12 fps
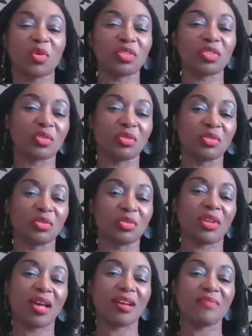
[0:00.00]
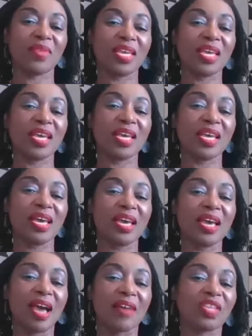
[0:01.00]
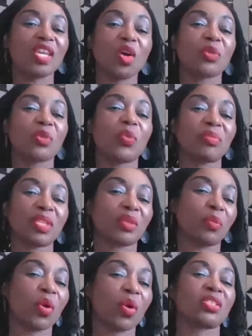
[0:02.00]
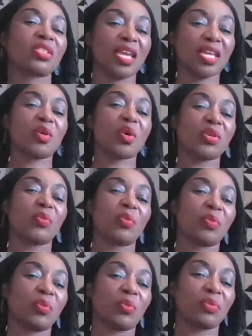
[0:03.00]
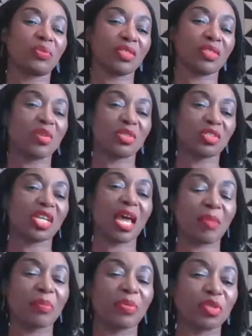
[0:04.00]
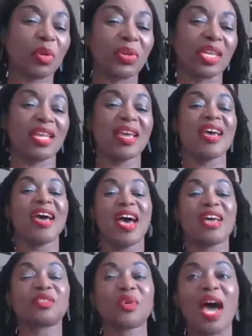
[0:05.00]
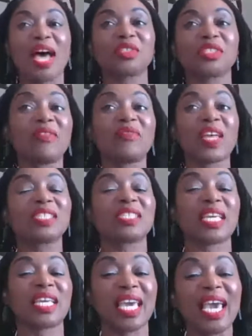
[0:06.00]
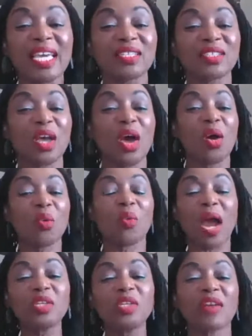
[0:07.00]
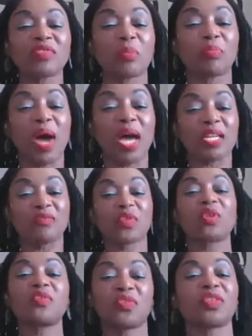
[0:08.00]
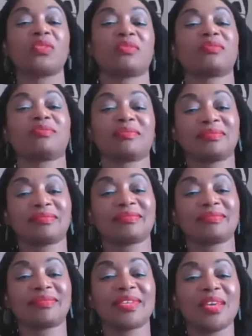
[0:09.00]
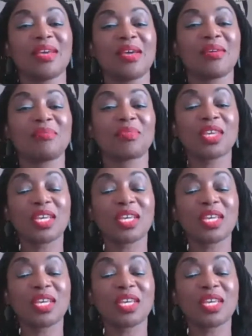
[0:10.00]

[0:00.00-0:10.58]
taken all the wisdom in the world and going, to climb up a tree with it." And so Aso said, "But if that's the case, why do you have the pot in front of you? Because